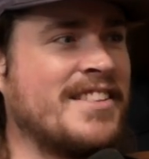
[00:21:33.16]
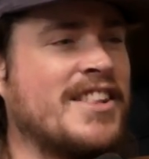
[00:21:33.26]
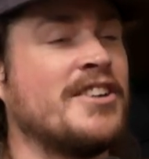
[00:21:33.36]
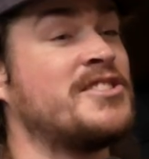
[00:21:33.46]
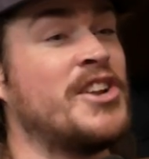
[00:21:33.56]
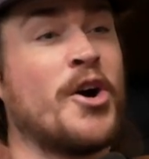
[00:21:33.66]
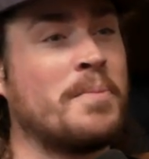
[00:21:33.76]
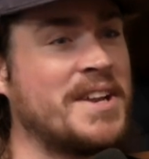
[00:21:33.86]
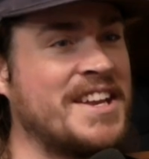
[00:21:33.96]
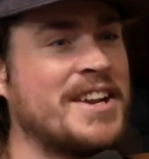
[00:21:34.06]
there's
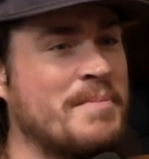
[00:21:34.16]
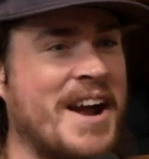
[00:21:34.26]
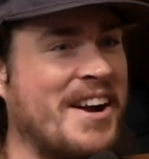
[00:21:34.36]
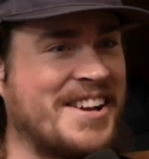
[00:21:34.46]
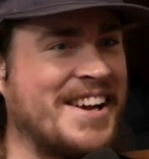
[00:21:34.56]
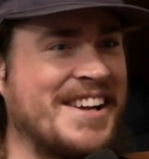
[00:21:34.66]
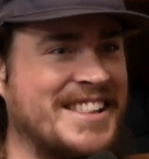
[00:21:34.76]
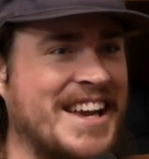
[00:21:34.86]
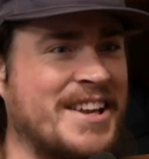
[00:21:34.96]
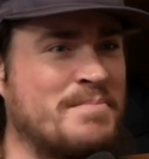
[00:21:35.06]
nobody in America
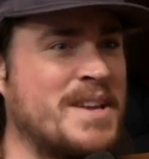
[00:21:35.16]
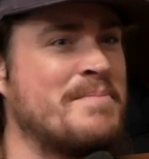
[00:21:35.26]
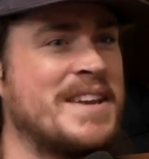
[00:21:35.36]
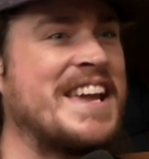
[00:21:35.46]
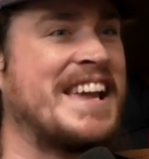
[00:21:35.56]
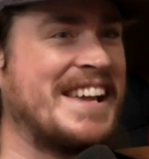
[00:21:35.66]
that can be me.